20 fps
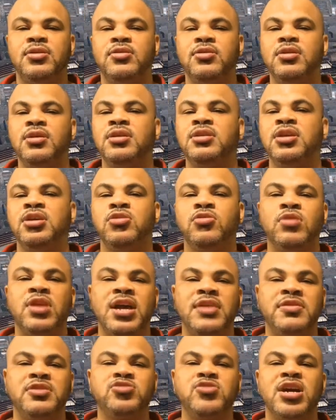Then you're going to have to
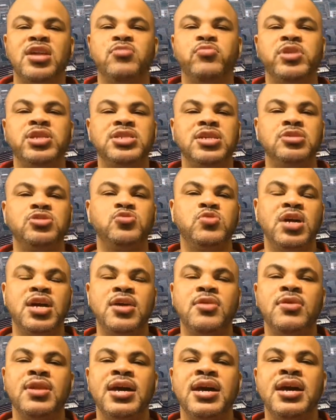try to reach out to the
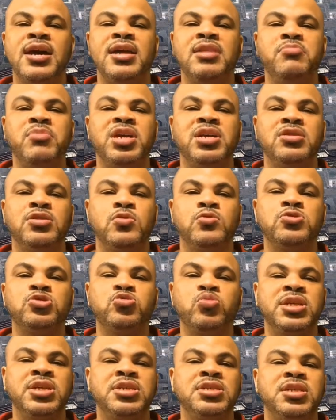airline, make those tweaks
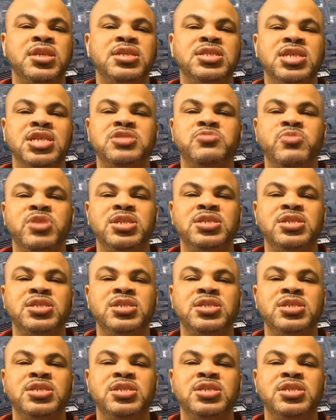and adjustments.